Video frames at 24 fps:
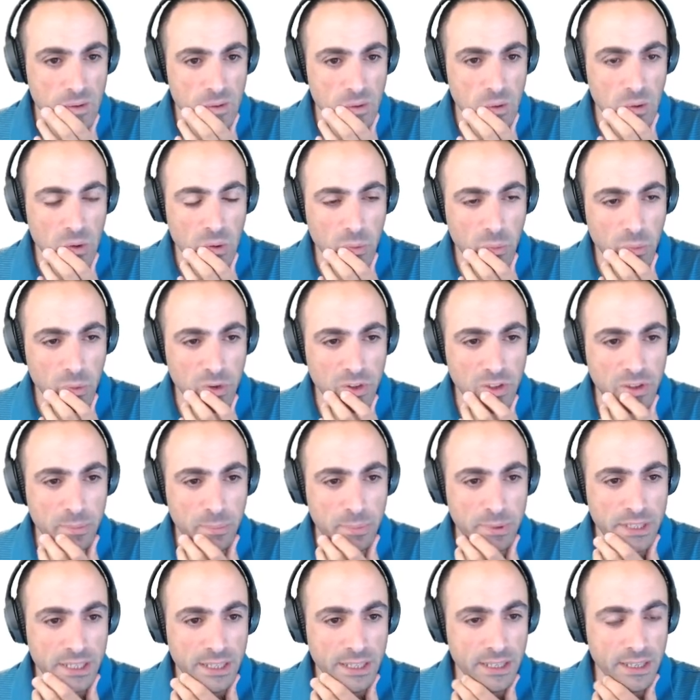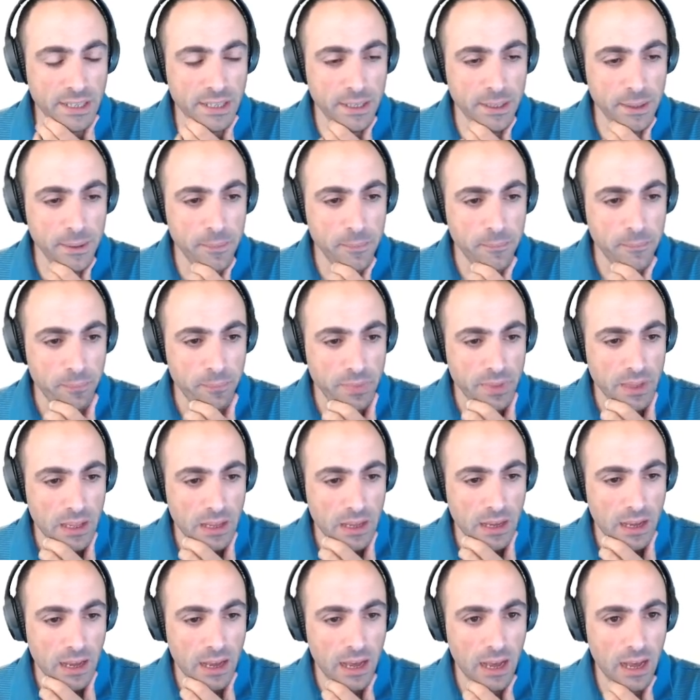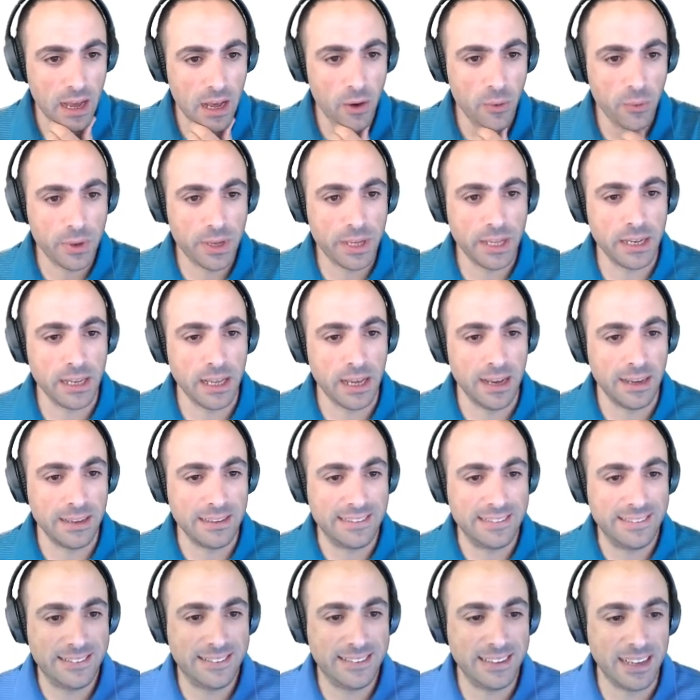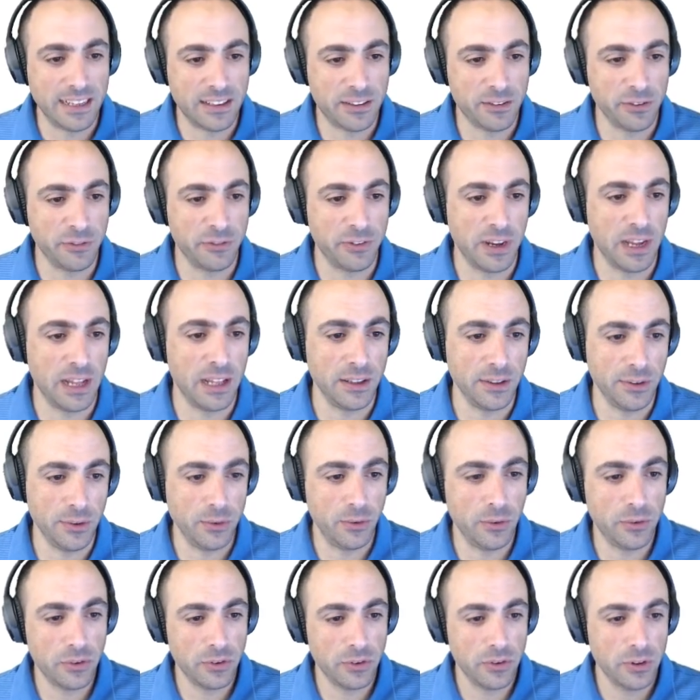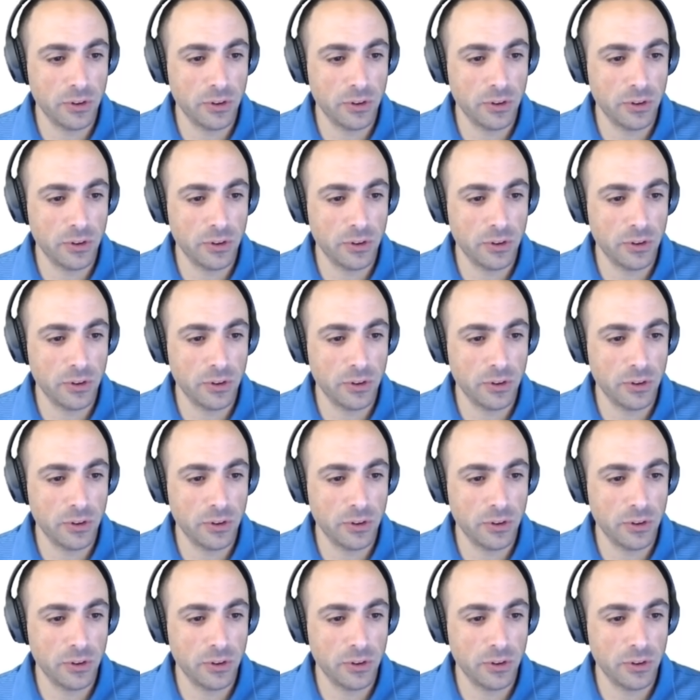would be, how can I set values?